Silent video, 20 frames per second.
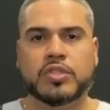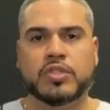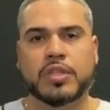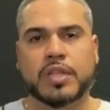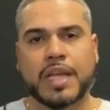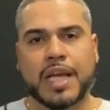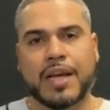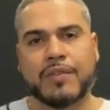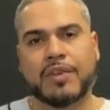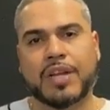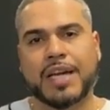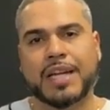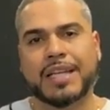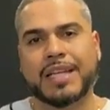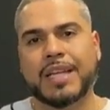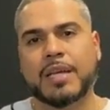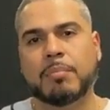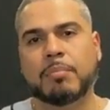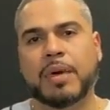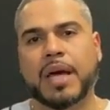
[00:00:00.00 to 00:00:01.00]
you're gonna have a lot of
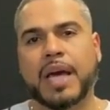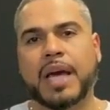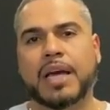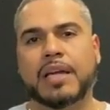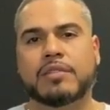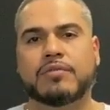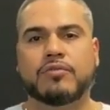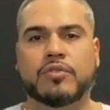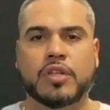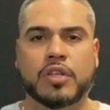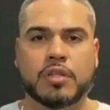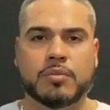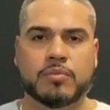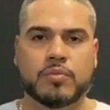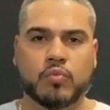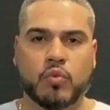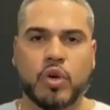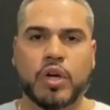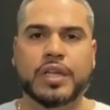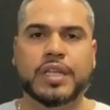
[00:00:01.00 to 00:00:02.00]
impact from
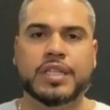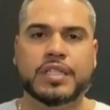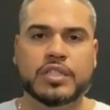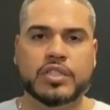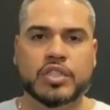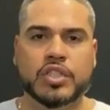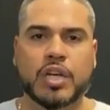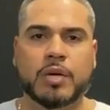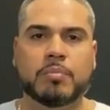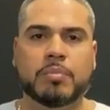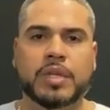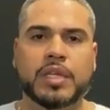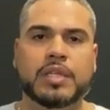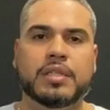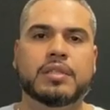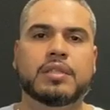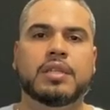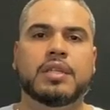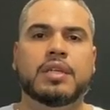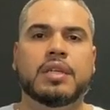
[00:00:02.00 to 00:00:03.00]
running,
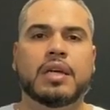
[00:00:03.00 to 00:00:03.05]
jumping,